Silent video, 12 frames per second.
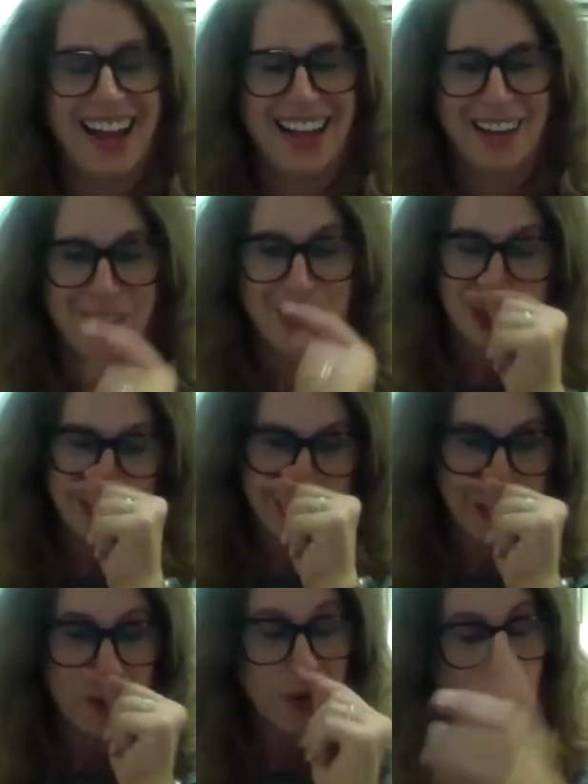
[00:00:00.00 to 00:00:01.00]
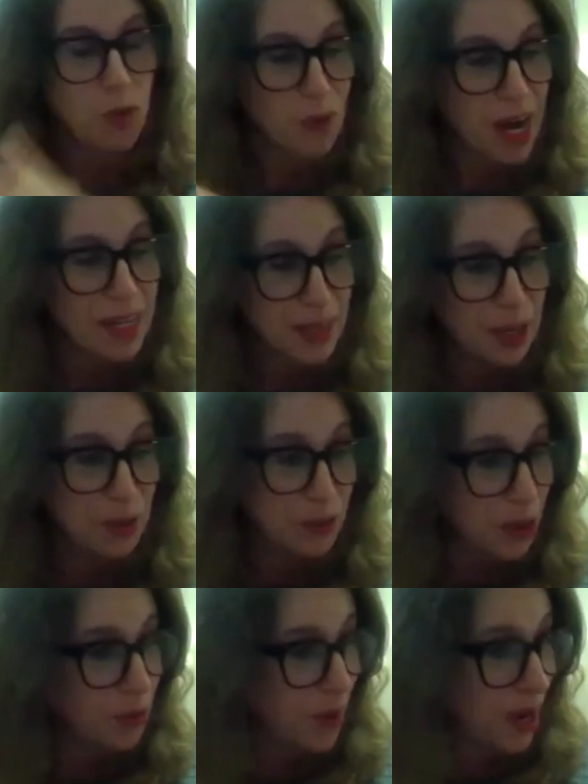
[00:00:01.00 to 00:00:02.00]
If you they don't go right, they don't
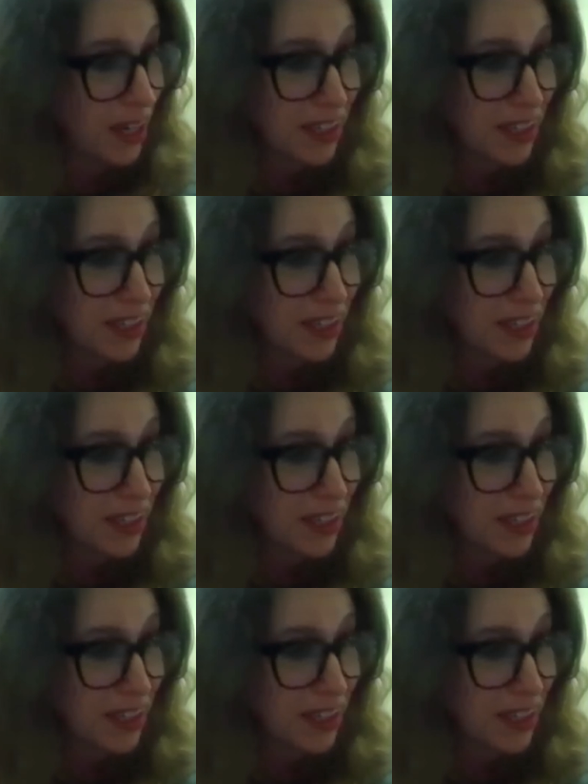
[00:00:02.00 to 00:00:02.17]
go right.